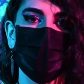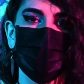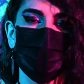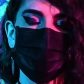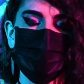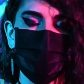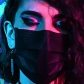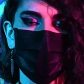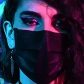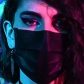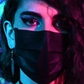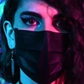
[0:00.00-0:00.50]

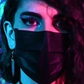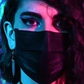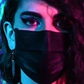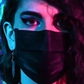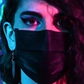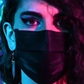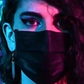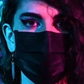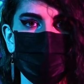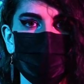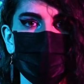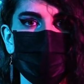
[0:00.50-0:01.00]
Today I'm
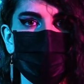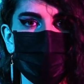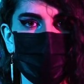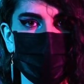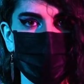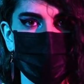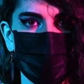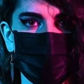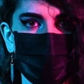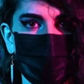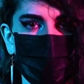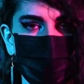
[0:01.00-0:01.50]
going to be
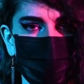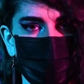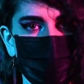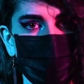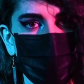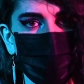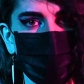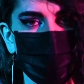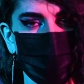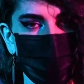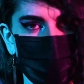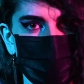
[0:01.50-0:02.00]
discussing
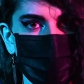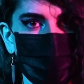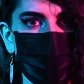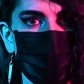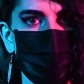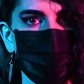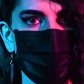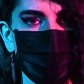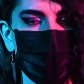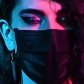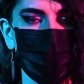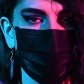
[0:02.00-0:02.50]
the
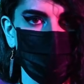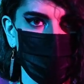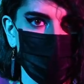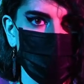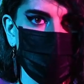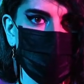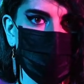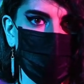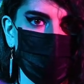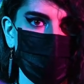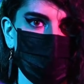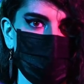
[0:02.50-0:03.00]
concepts and
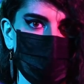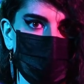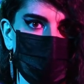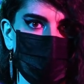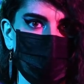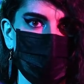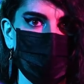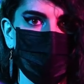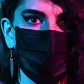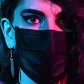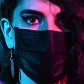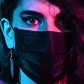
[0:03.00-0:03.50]

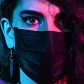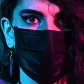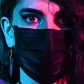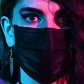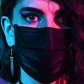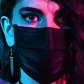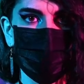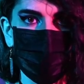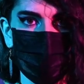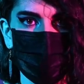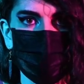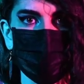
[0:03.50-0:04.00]
methodologies behind
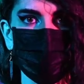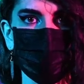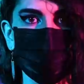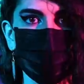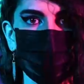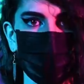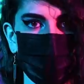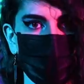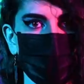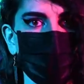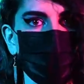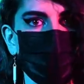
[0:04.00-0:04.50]
concealed
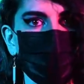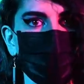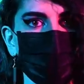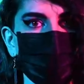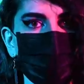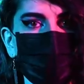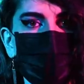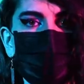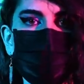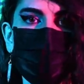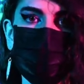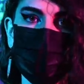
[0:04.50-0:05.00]
carrying.
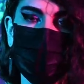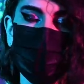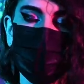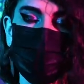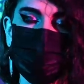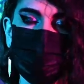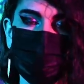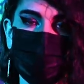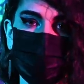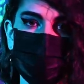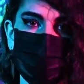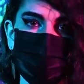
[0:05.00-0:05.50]

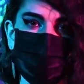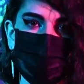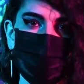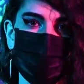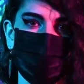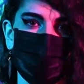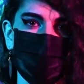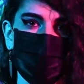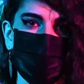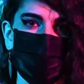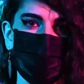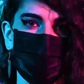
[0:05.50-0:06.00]
Before I jump
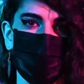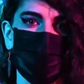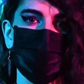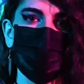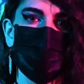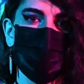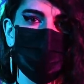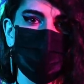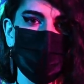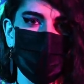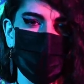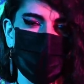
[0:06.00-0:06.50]
in, I
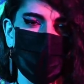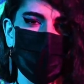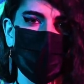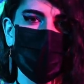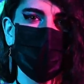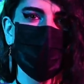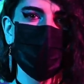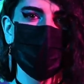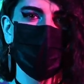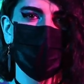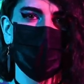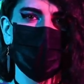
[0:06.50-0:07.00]
just want to thank
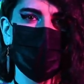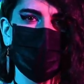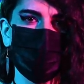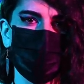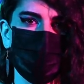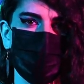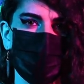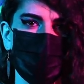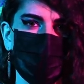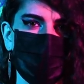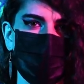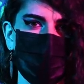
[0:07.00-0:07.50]
everybody for
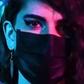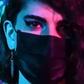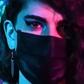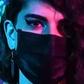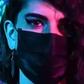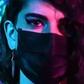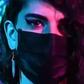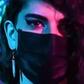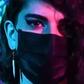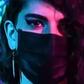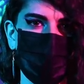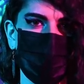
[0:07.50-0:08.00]
their
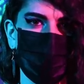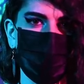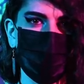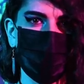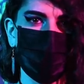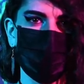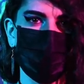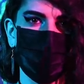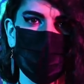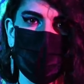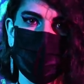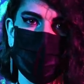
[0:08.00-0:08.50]
continued support.